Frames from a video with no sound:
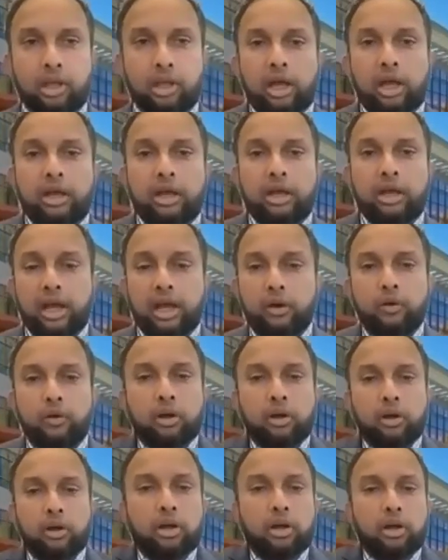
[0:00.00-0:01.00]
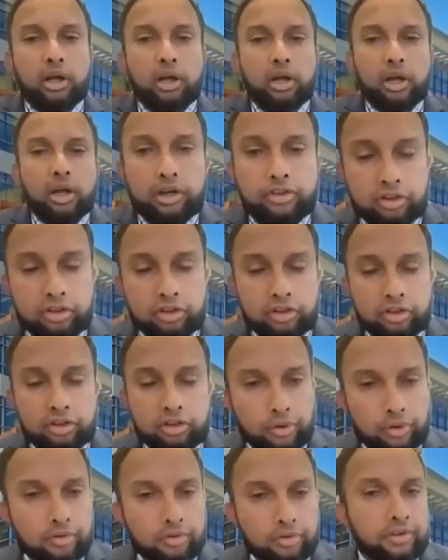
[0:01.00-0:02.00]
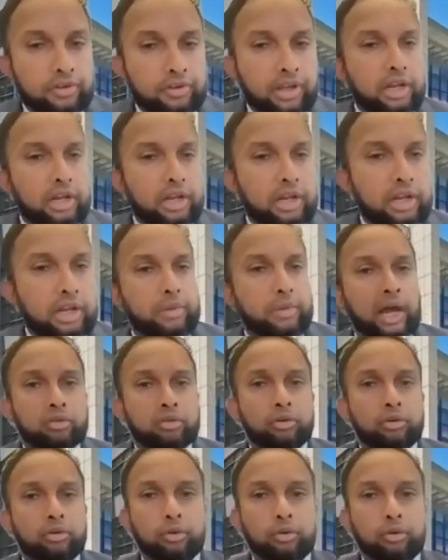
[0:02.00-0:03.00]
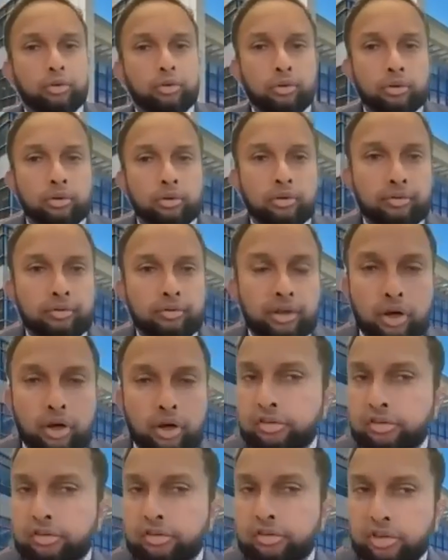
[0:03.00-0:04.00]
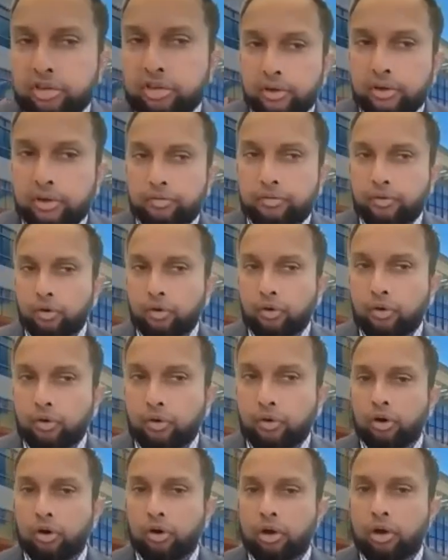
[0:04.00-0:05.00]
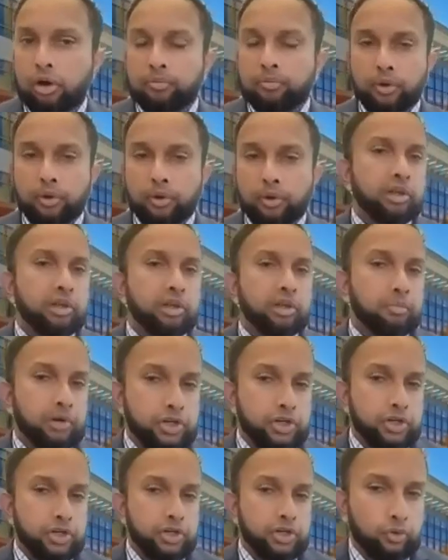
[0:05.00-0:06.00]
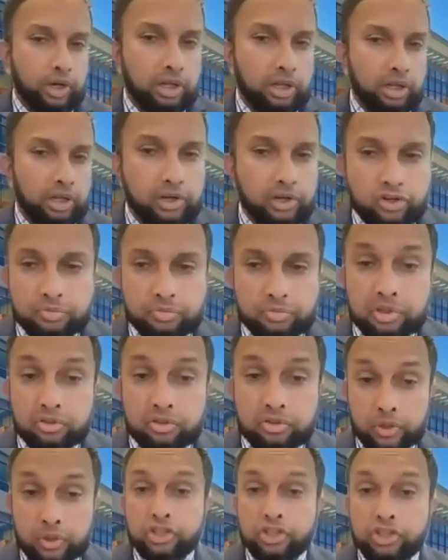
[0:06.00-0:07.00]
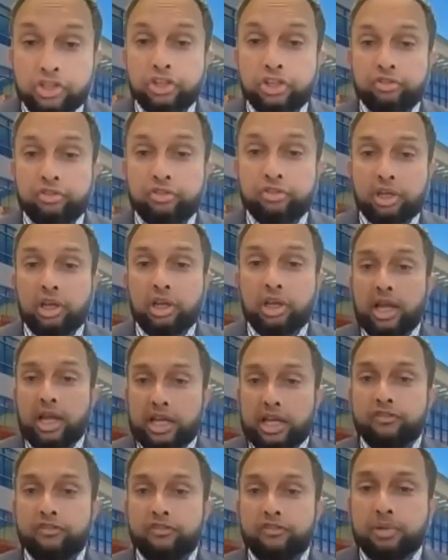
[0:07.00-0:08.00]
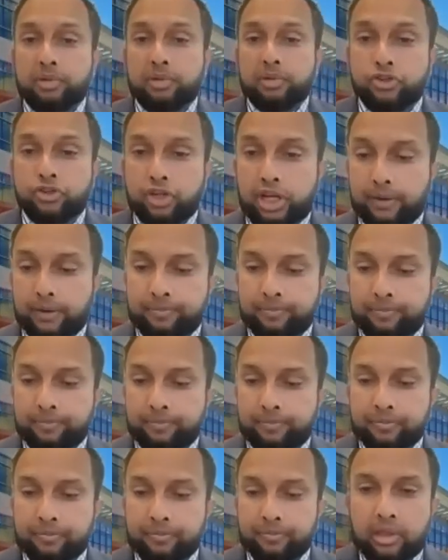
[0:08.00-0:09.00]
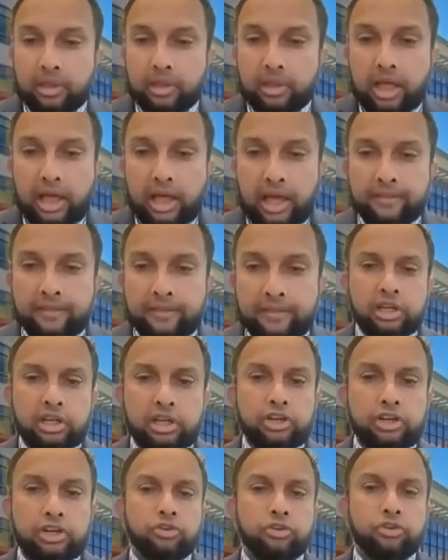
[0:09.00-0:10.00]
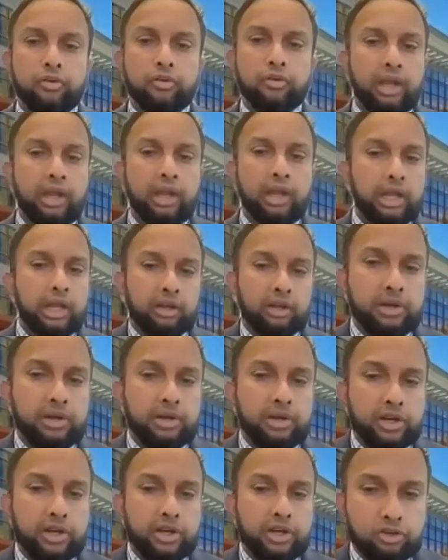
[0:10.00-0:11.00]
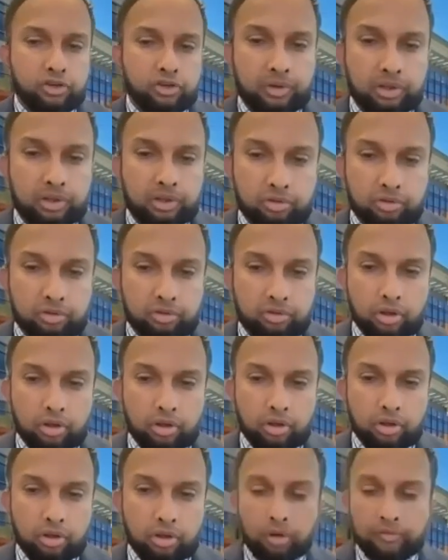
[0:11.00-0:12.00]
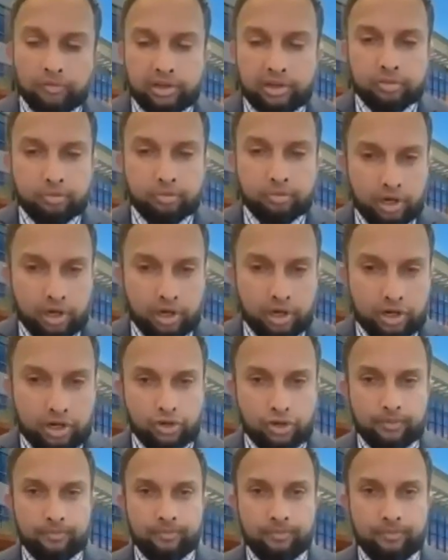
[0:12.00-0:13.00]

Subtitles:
Now, just sort of getting back to the current standard for portosystemic pressure gradient measurements, which is the HVPG, and this issue of indirect measurements of the portal venous pressure.